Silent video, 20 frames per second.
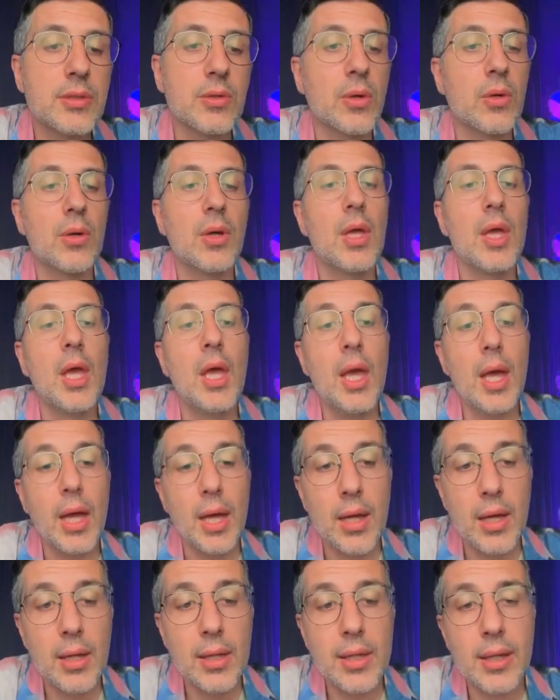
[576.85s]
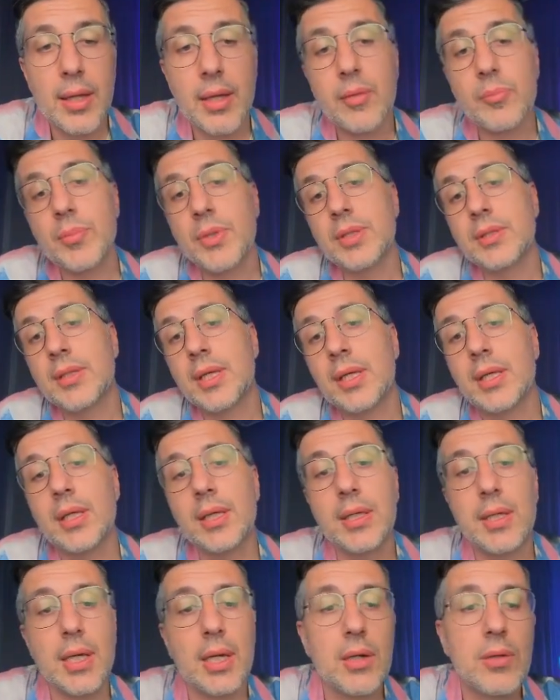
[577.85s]
So I have been
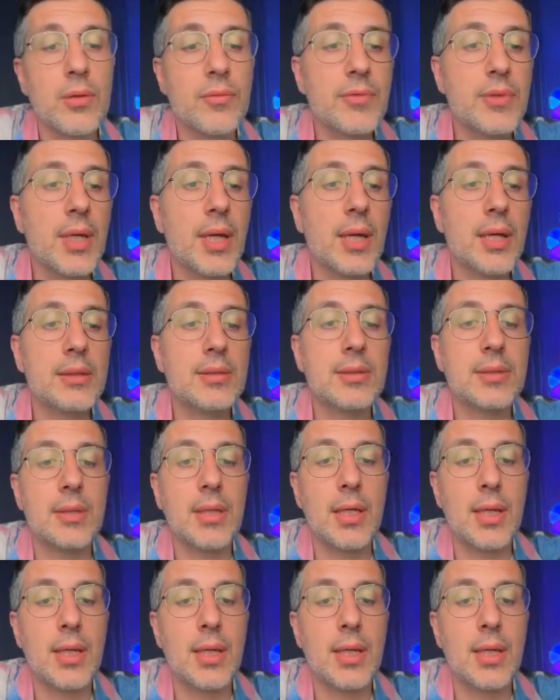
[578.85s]
taking care of that,